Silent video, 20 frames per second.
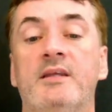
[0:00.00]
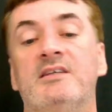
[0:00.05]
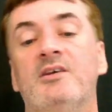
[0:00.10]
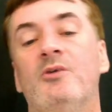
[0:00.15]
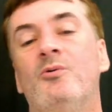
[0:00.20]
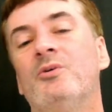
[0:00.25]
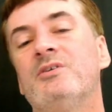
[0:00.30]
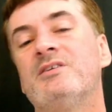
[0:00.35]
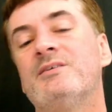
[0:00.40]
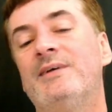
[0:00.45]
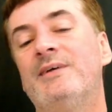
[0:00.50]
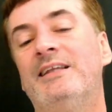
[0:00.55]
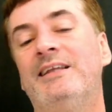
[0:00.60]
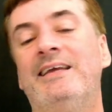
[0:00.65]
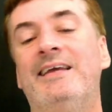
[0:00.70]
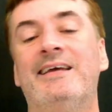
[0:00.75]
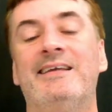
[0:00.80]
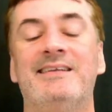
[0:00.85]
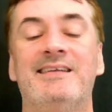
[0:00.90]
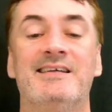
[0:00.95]
So ultimately,
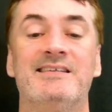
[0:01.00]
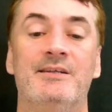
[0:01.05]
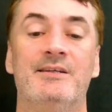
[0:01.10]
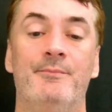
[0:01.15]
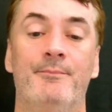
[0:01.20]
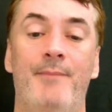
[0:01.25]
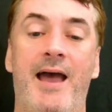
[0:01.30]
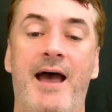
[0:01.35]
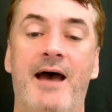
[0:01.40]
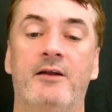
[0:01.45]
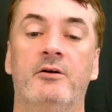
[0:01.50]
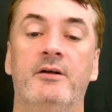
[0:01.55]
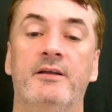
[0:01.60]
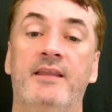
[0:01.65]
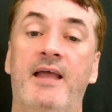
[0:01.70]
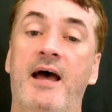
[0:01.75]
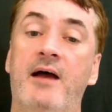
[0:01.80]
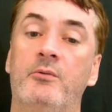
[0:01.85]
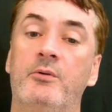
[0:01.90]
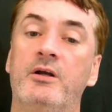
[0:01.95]
it doesn't matter in
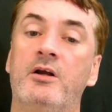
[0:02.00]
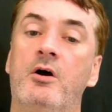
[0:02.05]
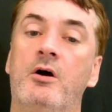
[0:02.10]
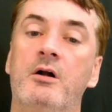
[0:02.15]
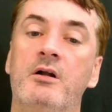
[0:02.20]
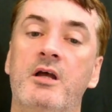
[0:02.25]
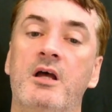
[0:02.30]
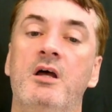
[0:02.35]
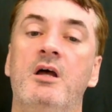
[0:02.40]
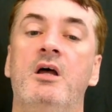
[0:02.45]
that regard.